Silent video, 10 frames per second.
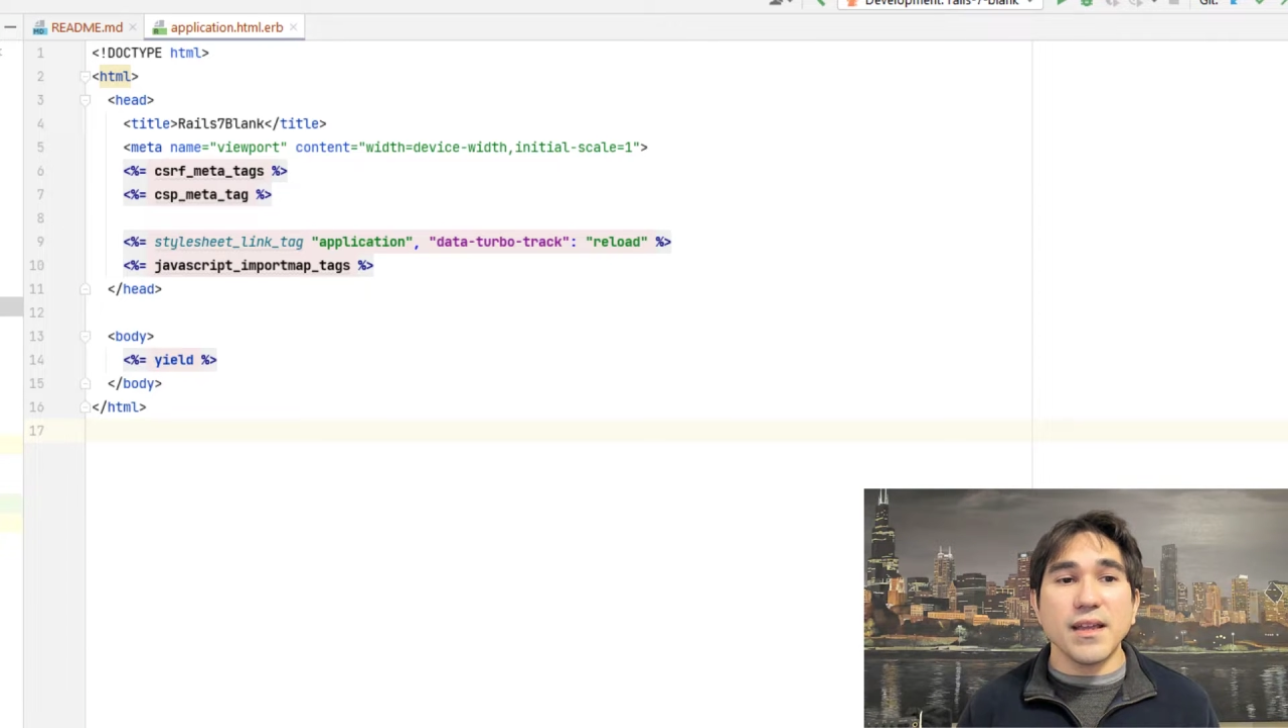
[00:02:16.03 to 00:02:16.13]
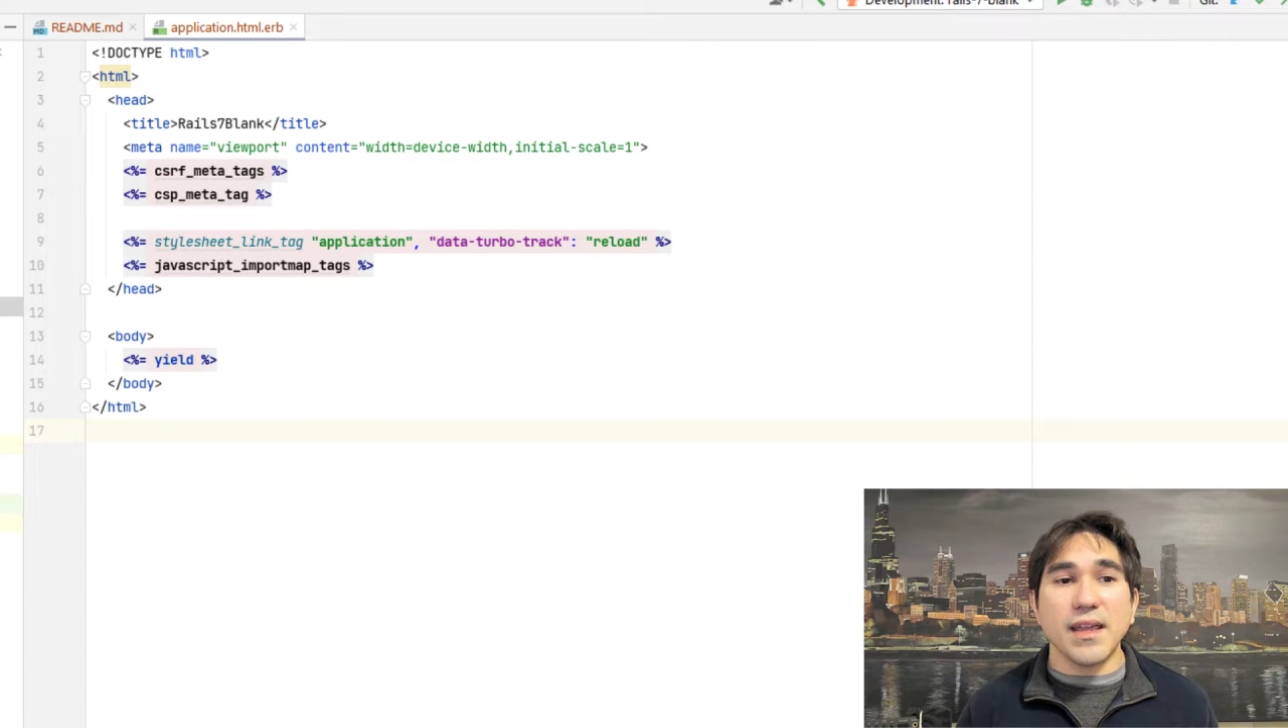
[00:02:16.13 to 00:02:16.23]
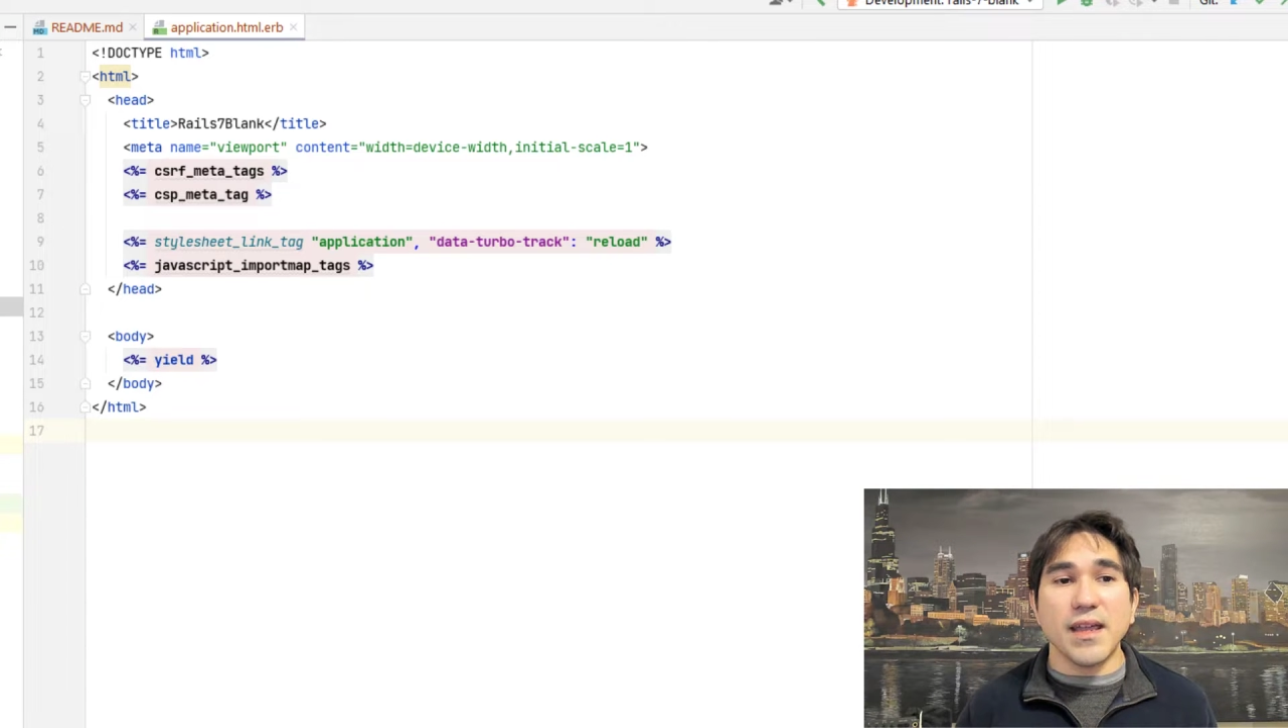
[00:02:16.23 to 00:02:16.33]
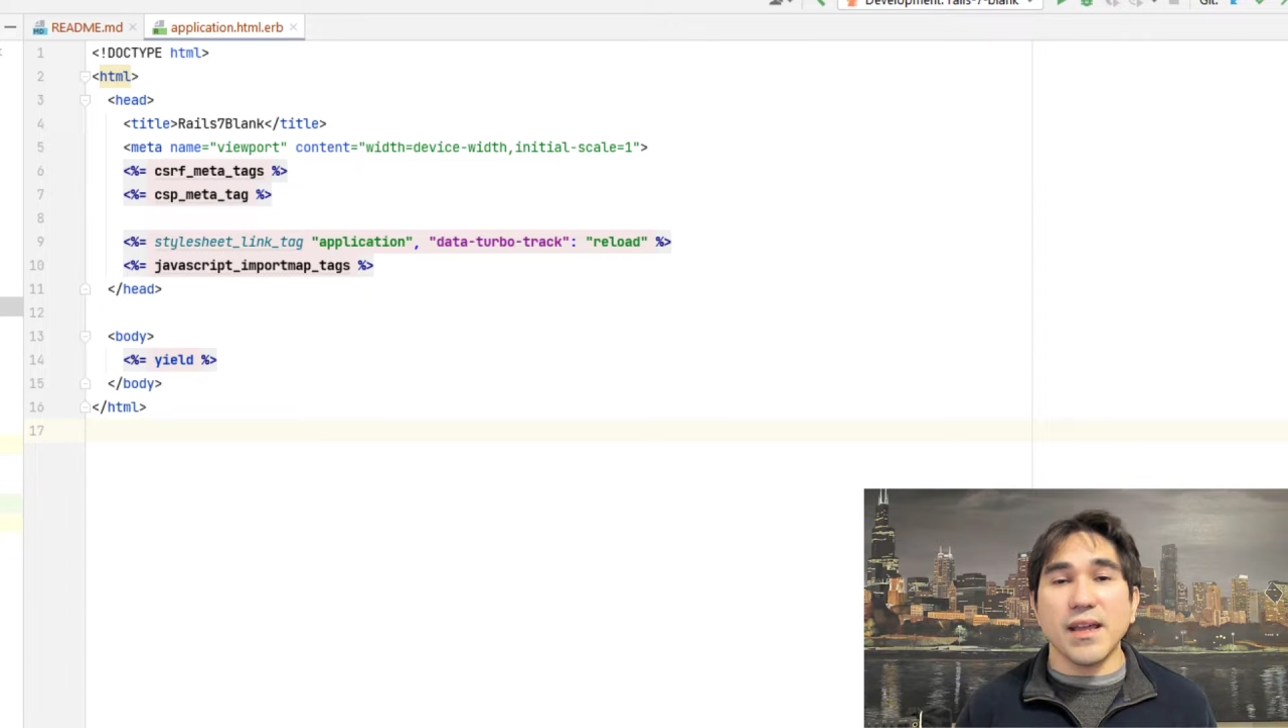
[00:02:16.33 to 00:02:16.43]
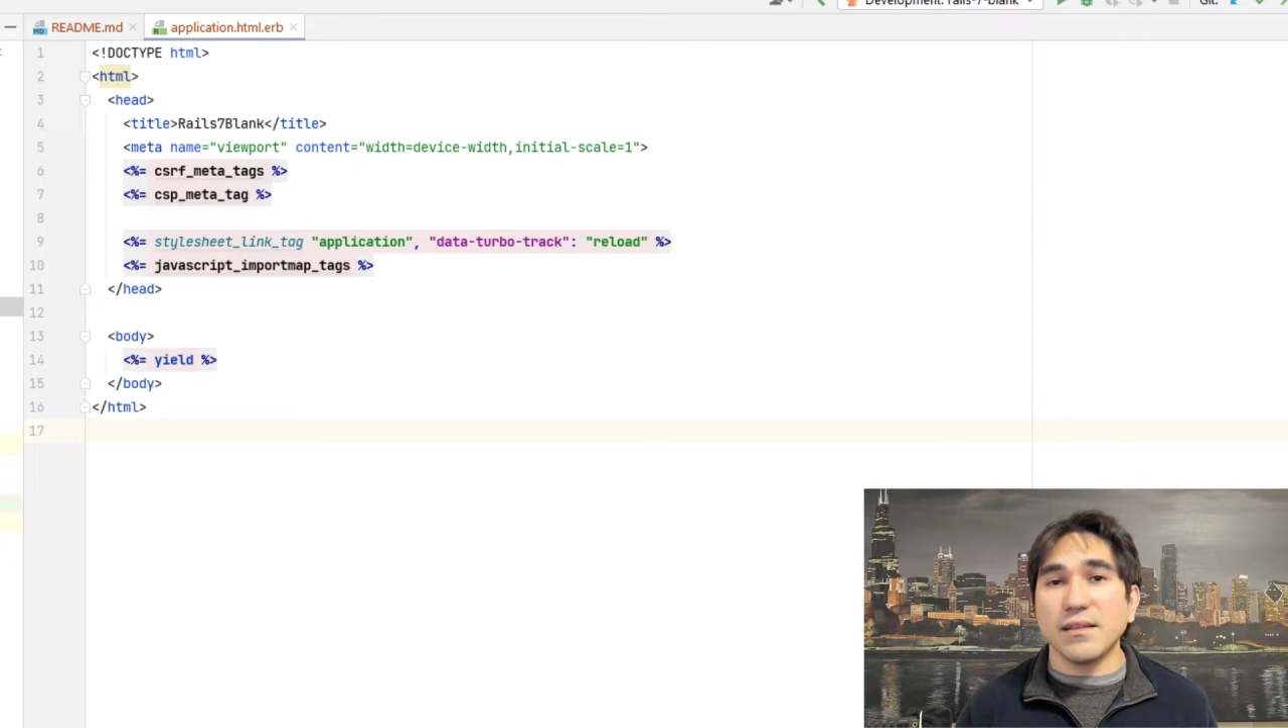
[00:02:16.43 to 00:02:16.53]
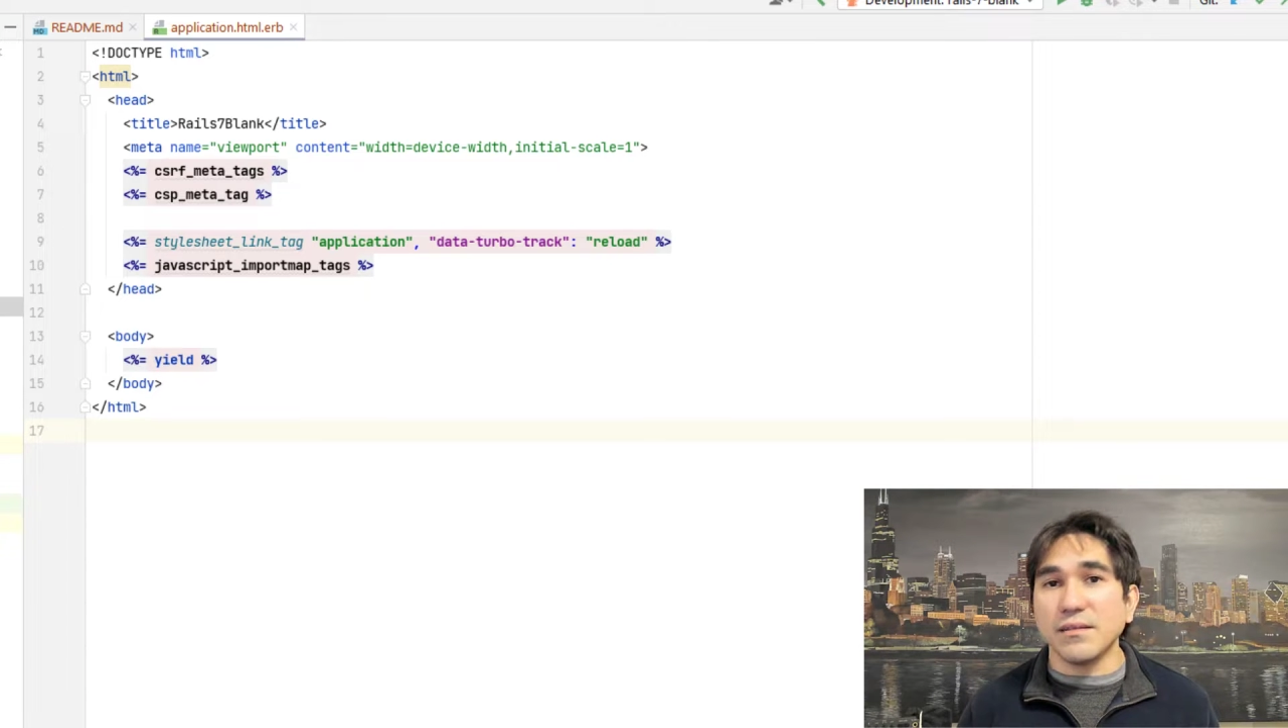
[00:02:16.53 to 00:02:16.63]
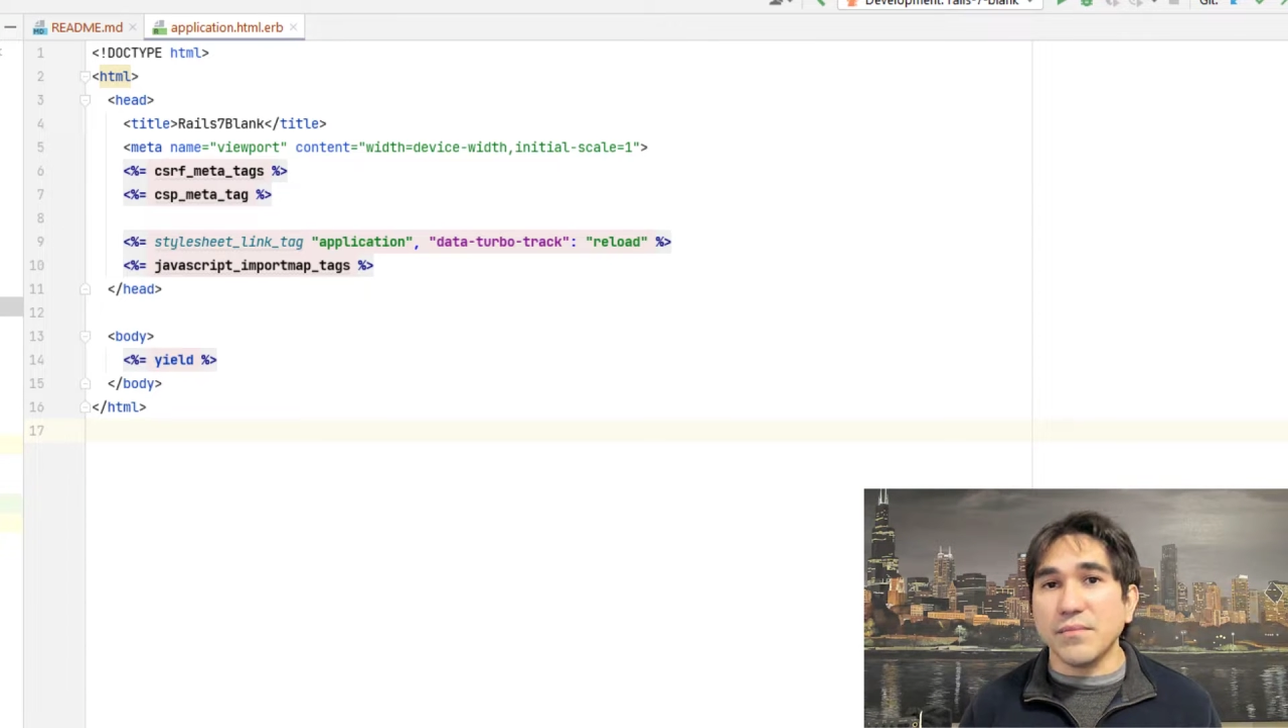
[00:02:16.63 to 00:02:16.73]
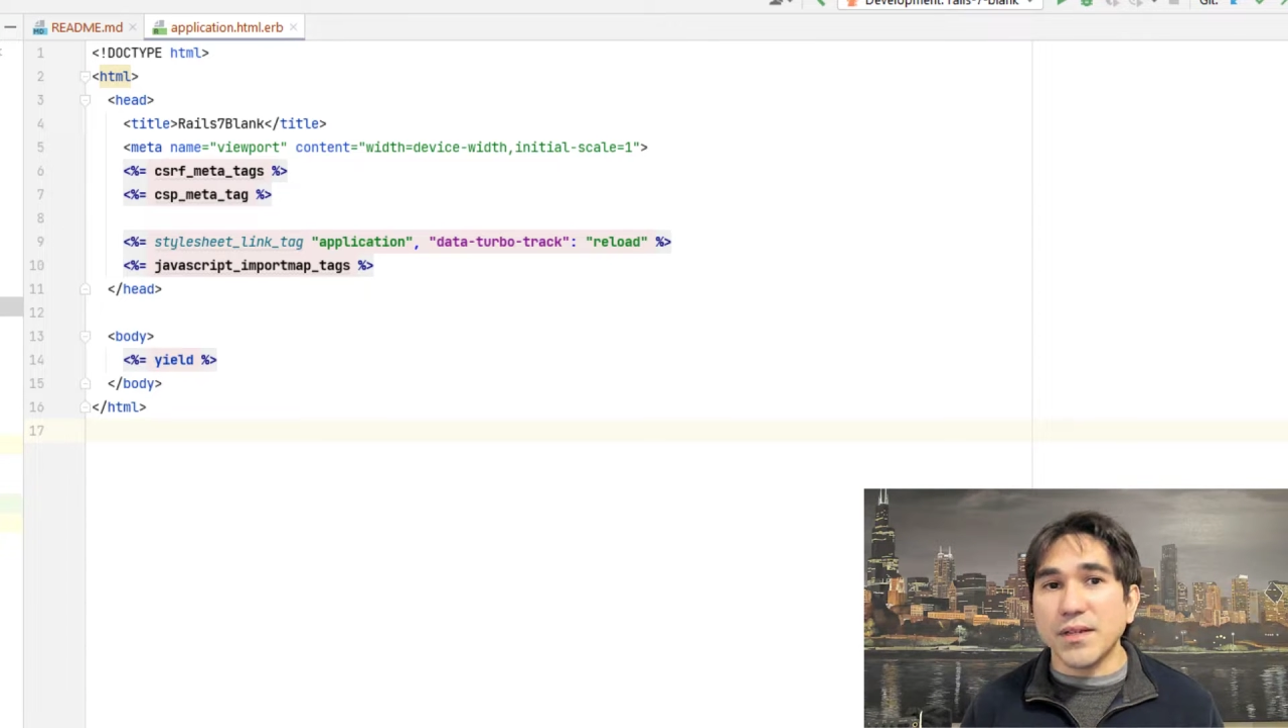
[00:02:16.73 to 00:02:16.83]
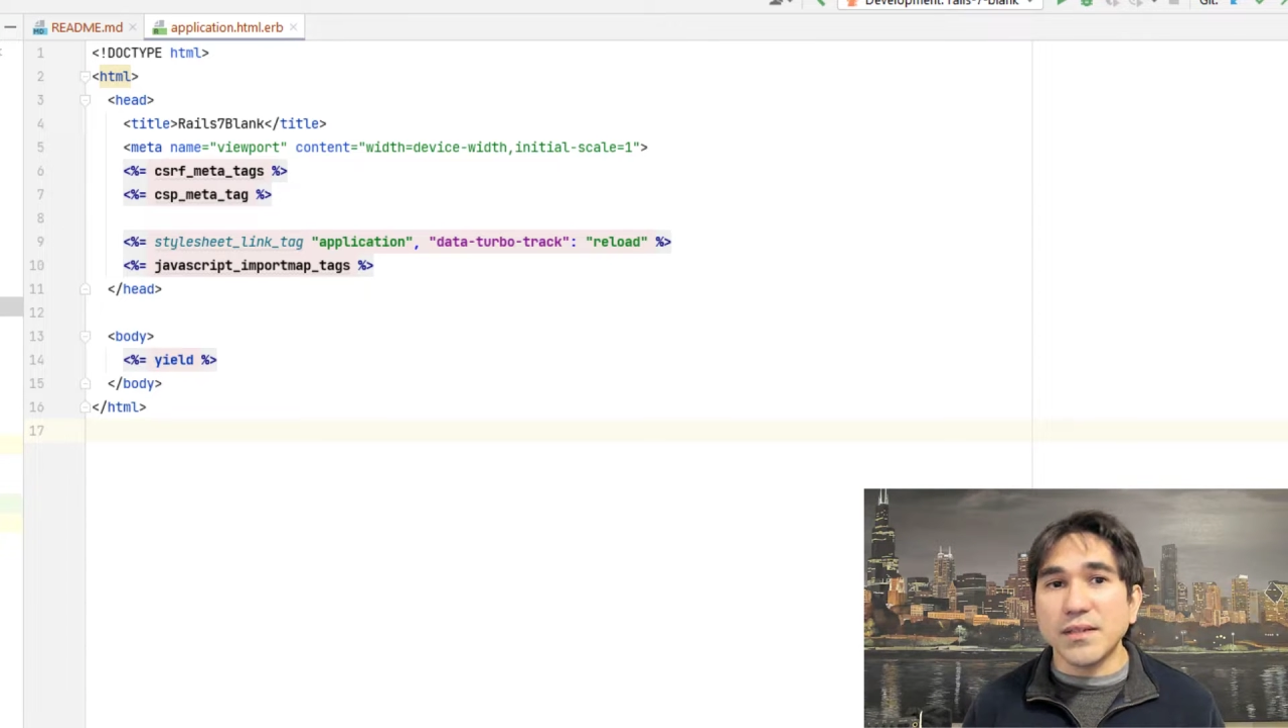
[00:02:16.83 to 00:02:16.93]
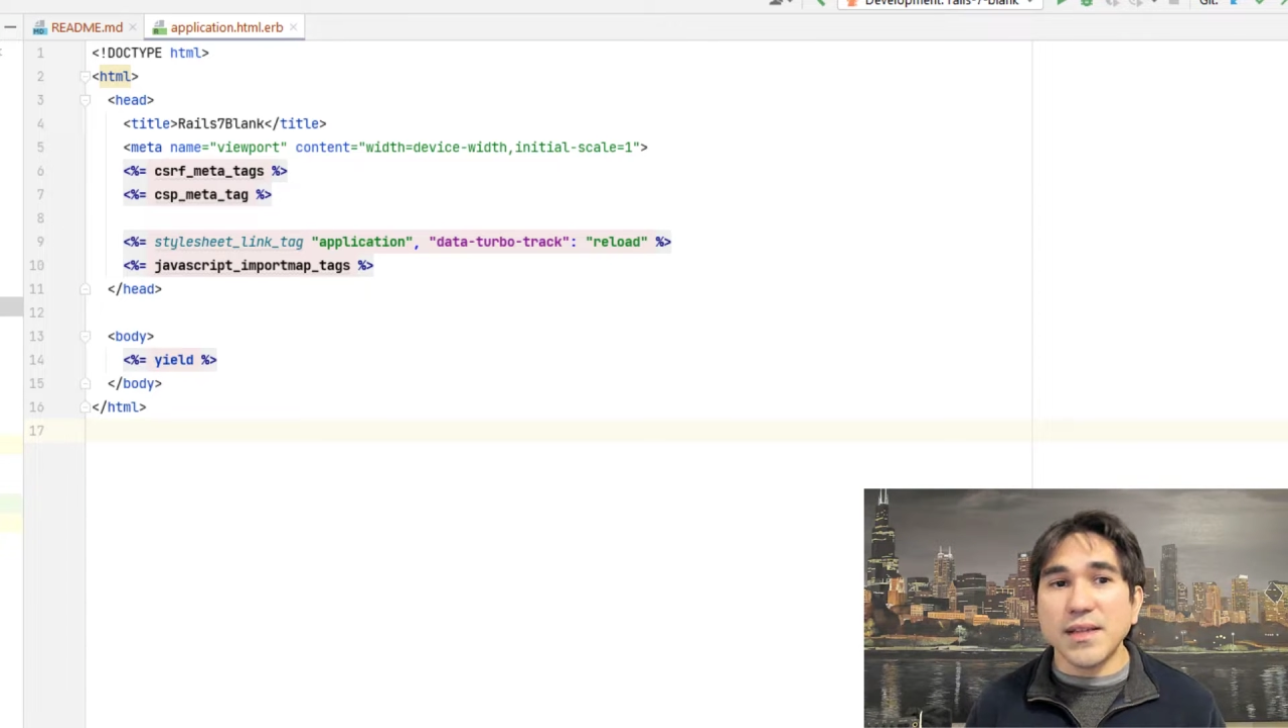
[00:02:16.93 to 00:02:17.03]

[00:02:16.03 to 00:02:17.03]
and the meta